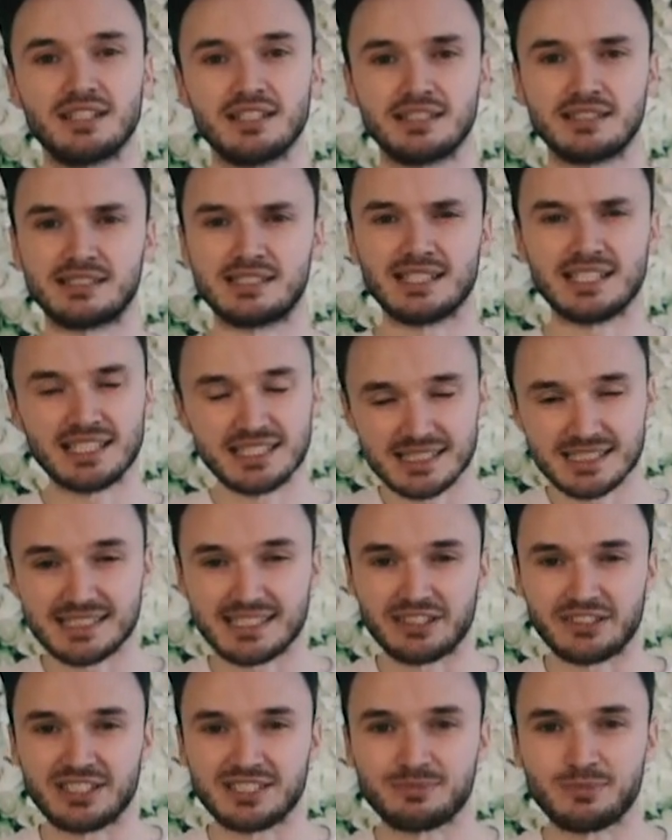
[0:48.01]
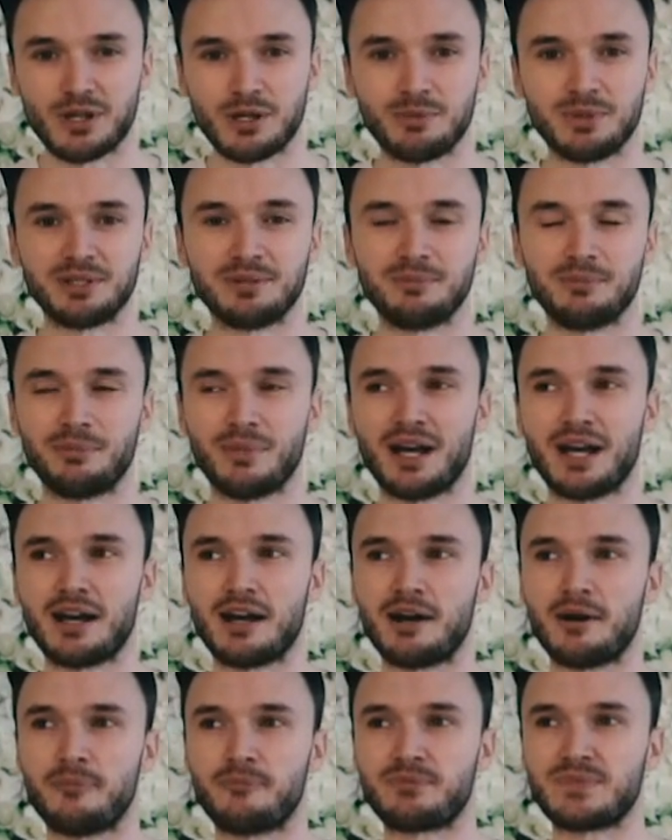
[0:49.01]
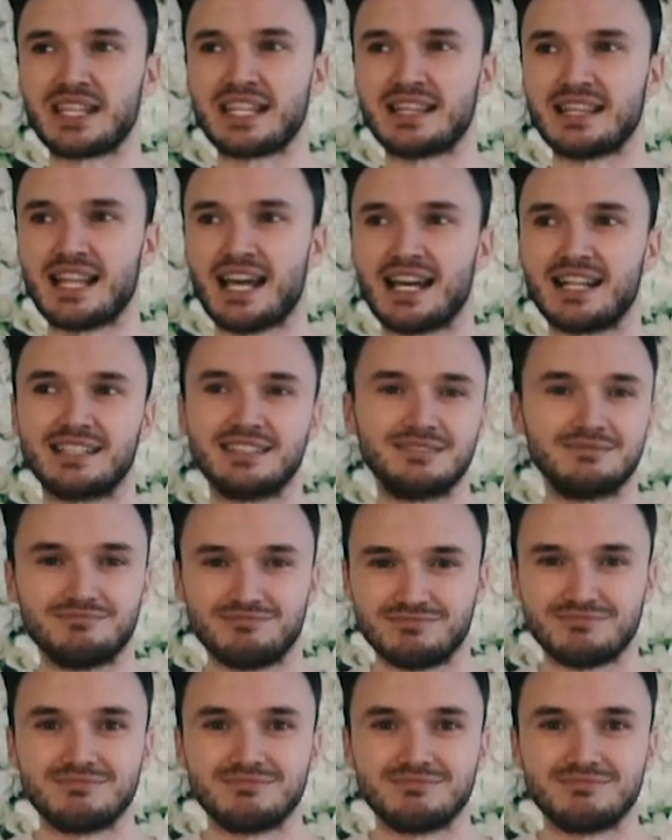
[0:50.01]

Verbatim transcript: it's, it is a serious moment um, in that